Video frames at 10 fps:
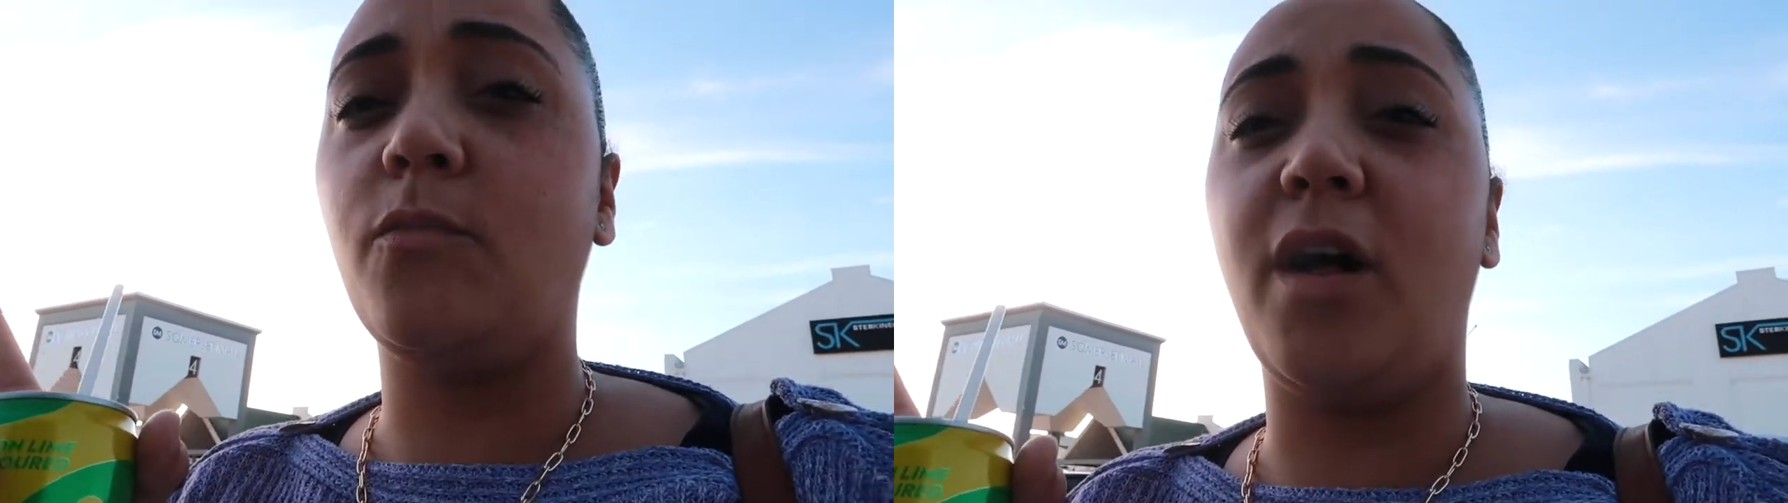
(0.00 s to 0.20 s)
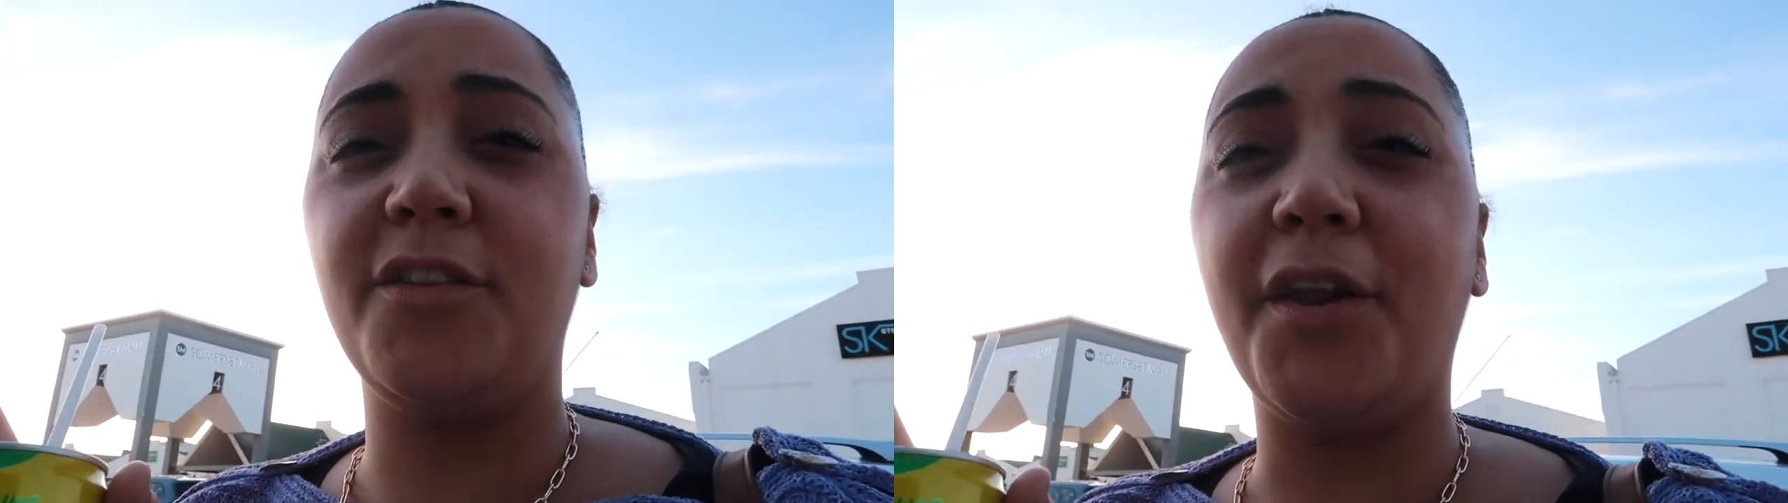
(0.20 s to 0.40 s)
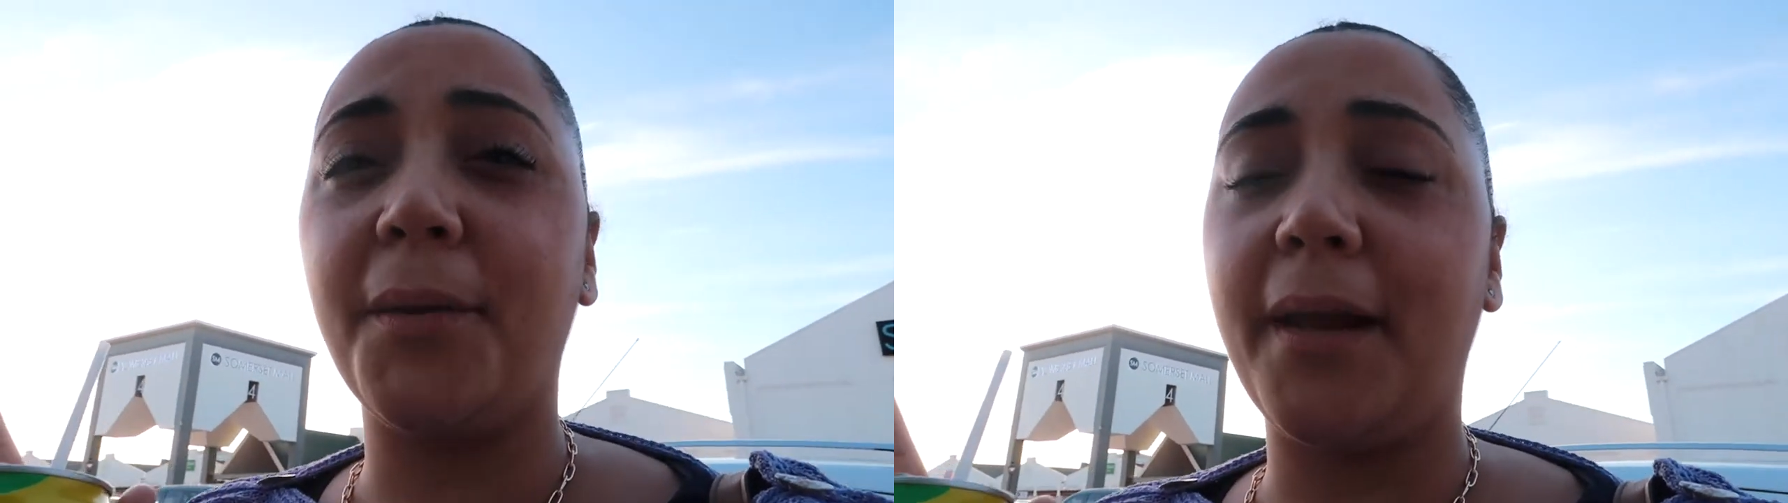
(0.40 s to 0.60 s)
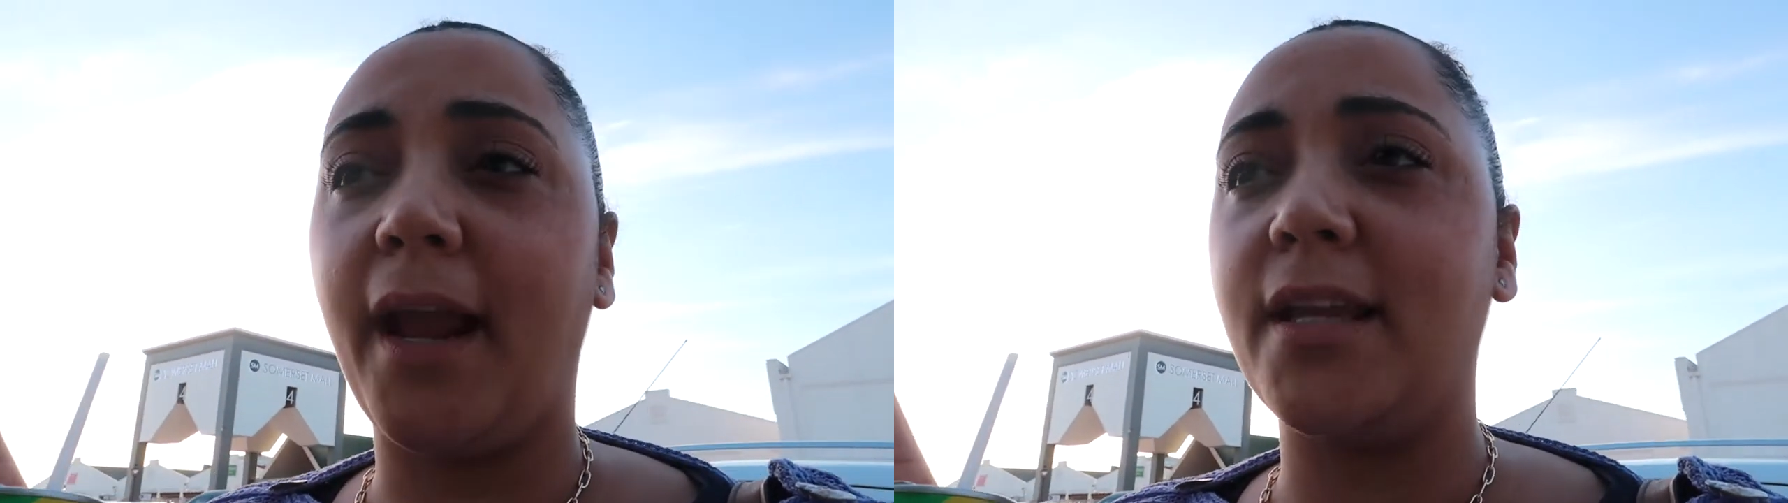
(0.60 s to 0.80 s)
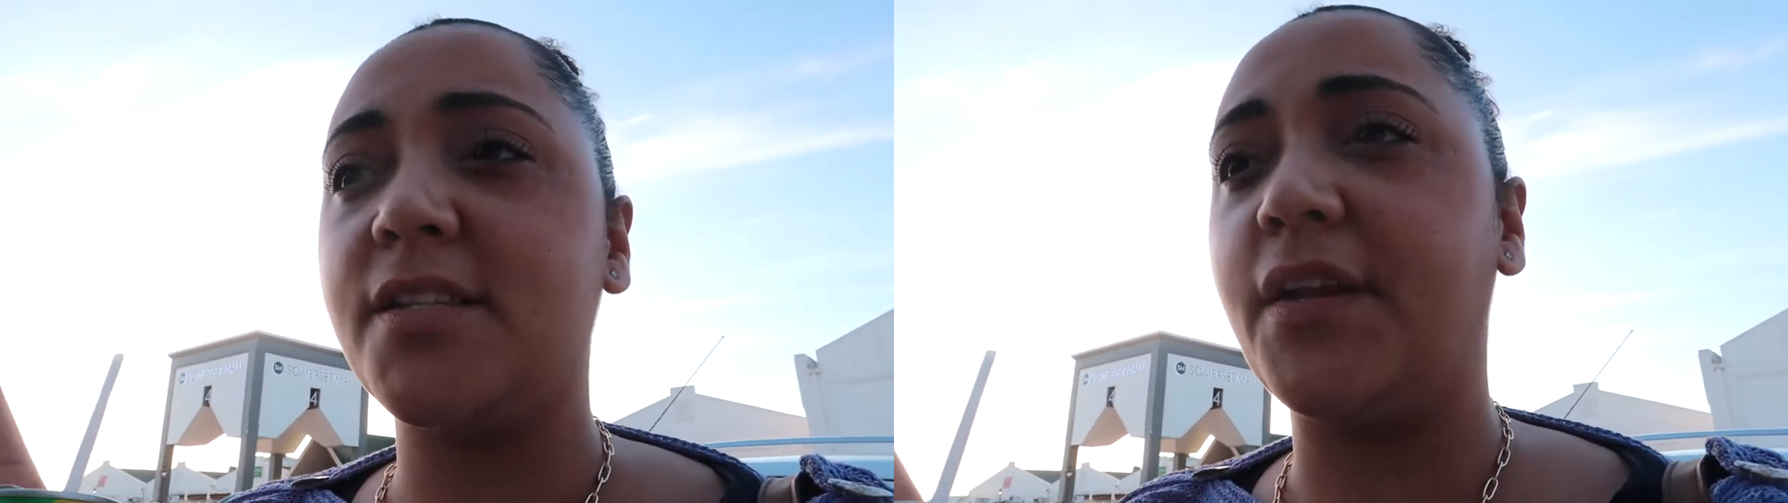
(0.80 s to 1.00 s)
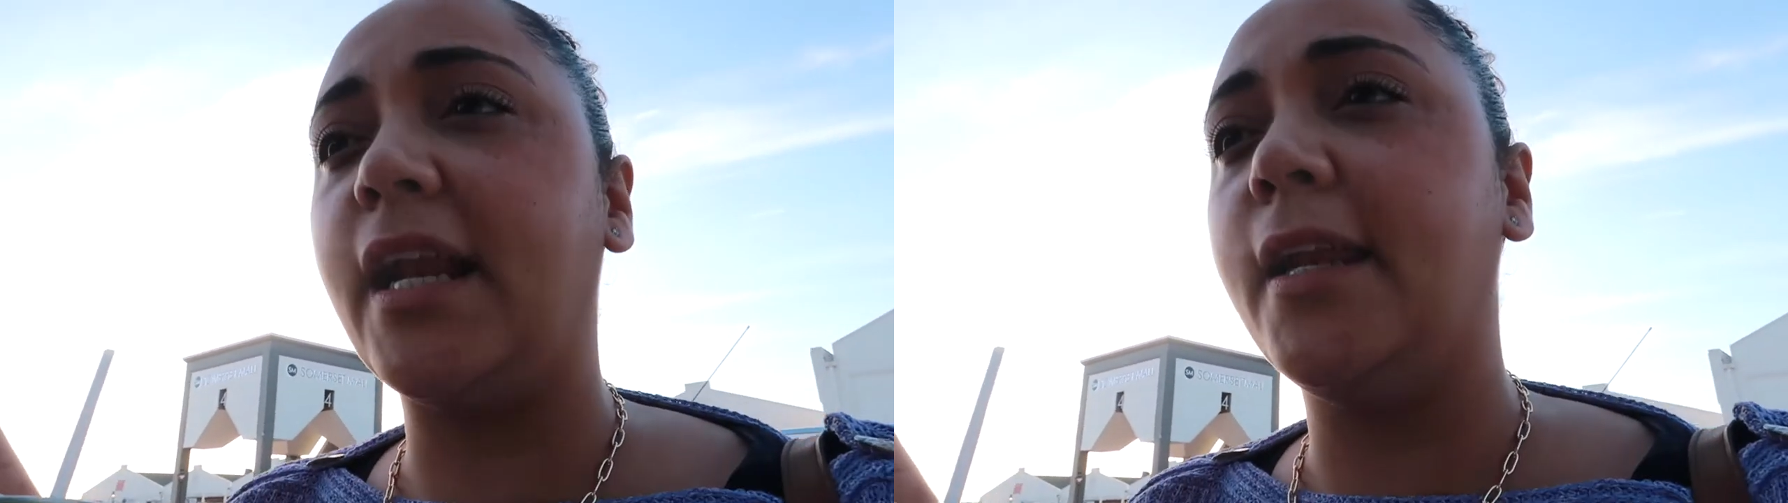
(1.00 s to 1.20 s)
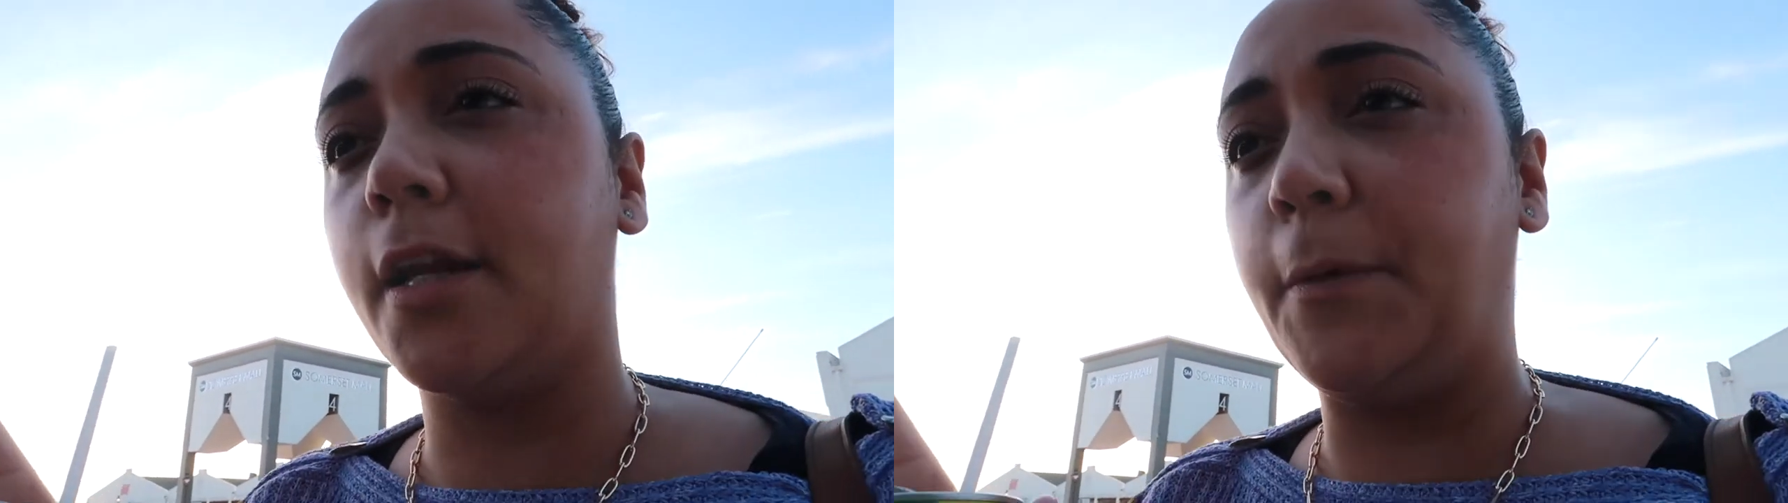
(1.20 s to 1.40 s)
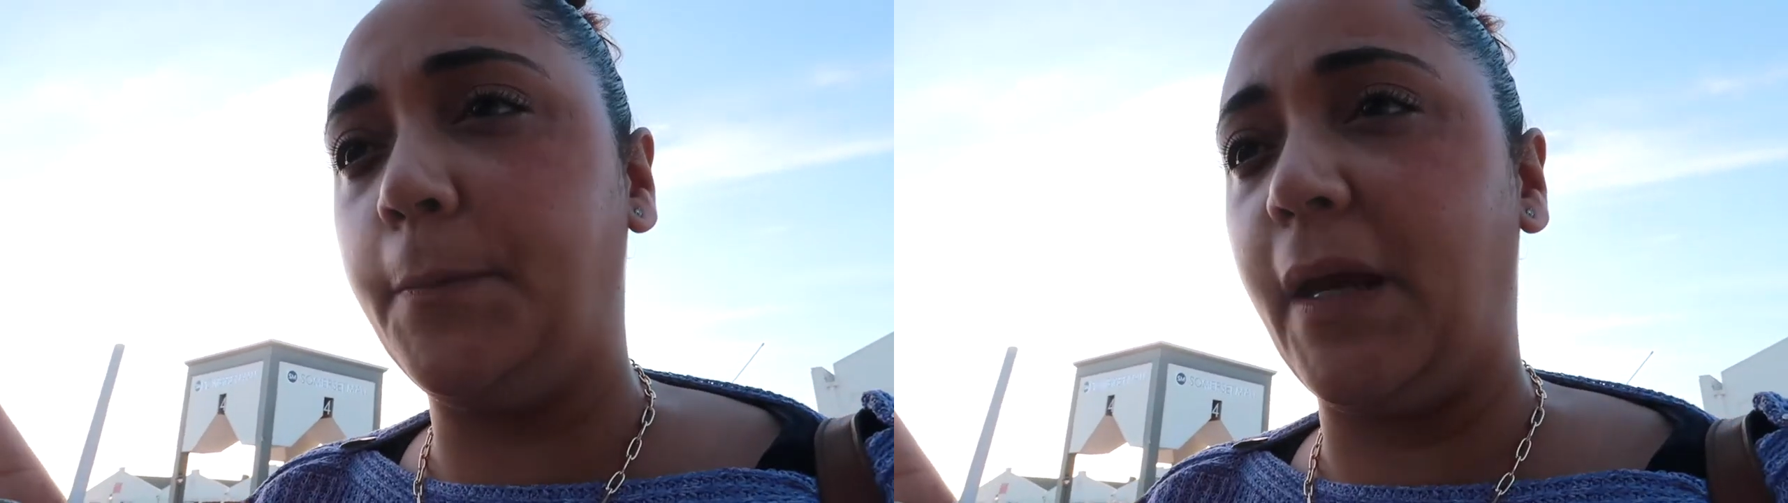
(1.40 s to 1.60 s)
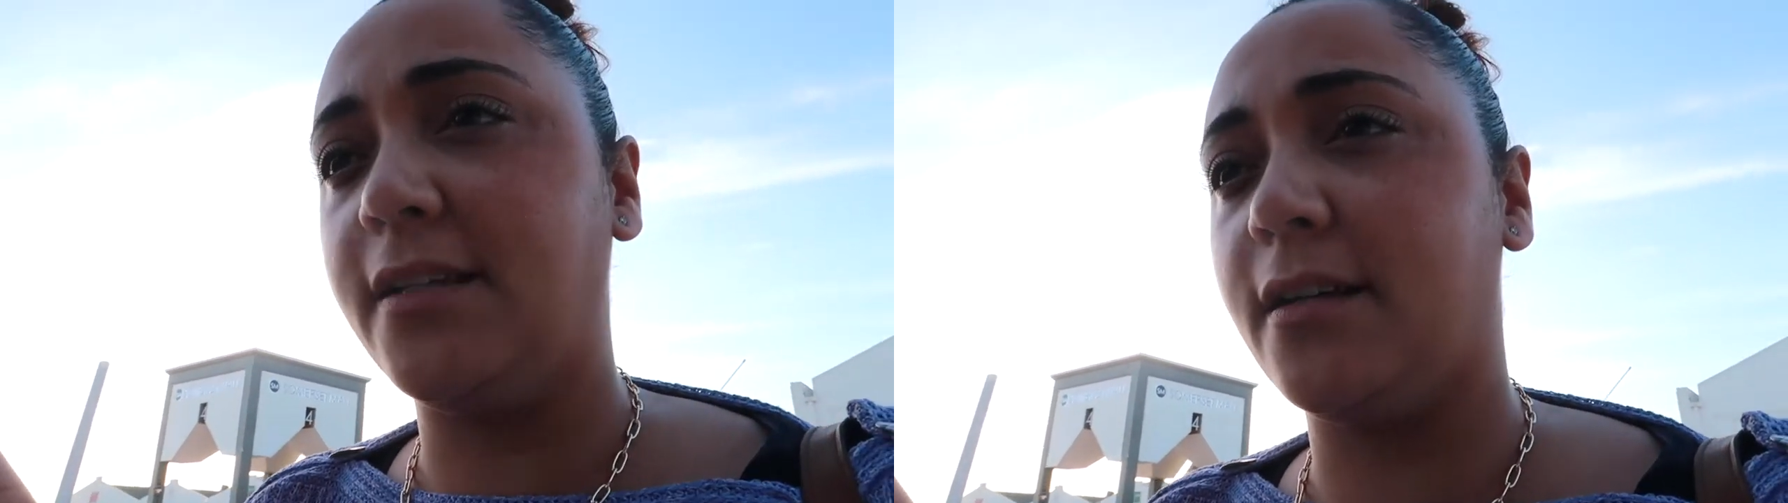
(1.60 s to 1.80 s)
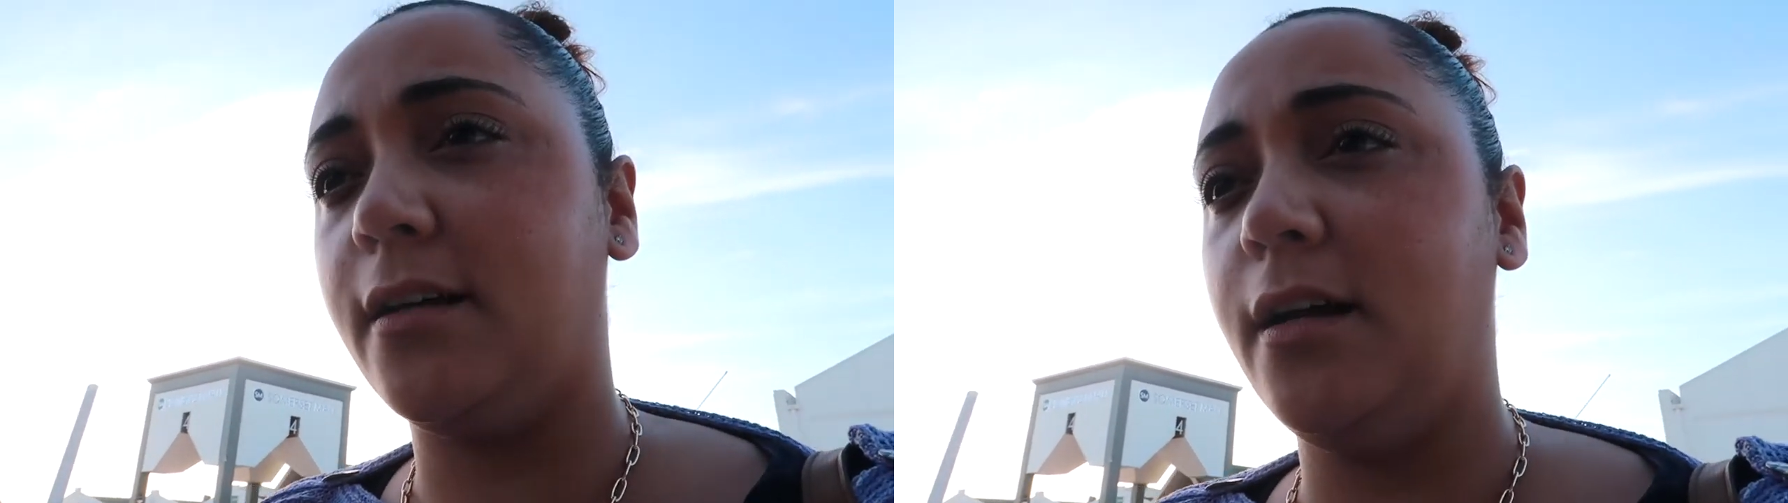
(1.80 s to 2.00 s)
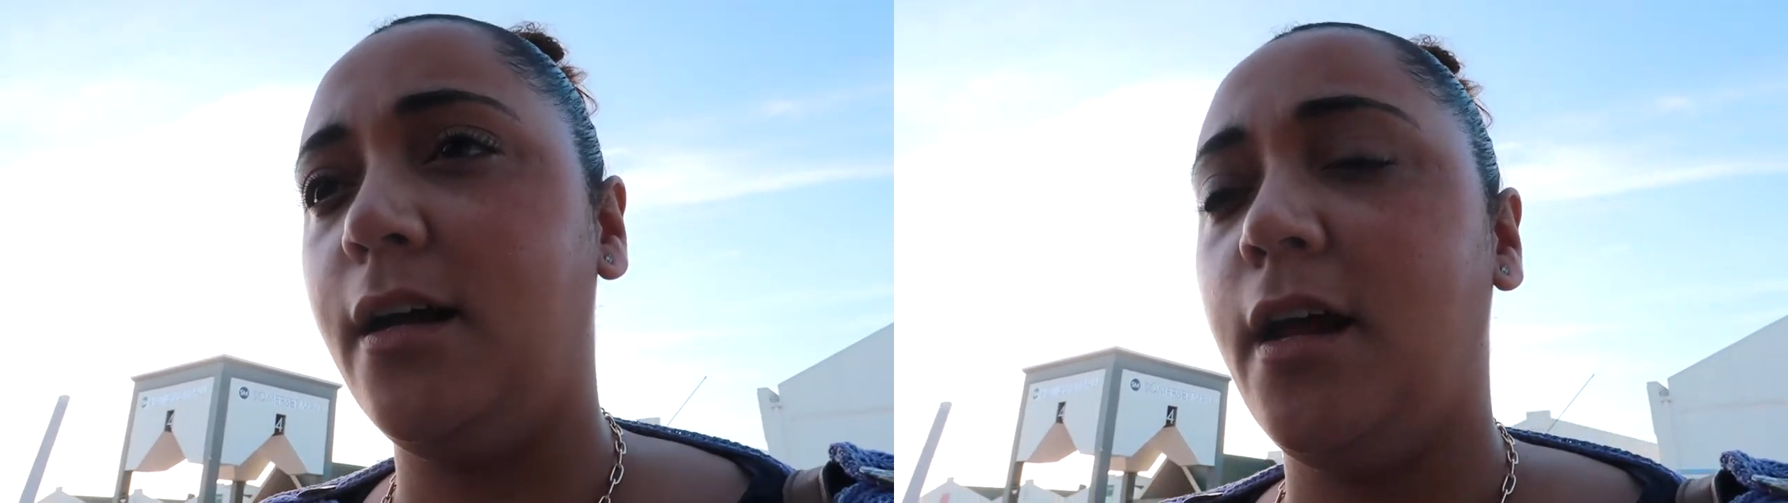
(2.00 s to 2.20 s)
Well, not okay, he's feeling a little bit better.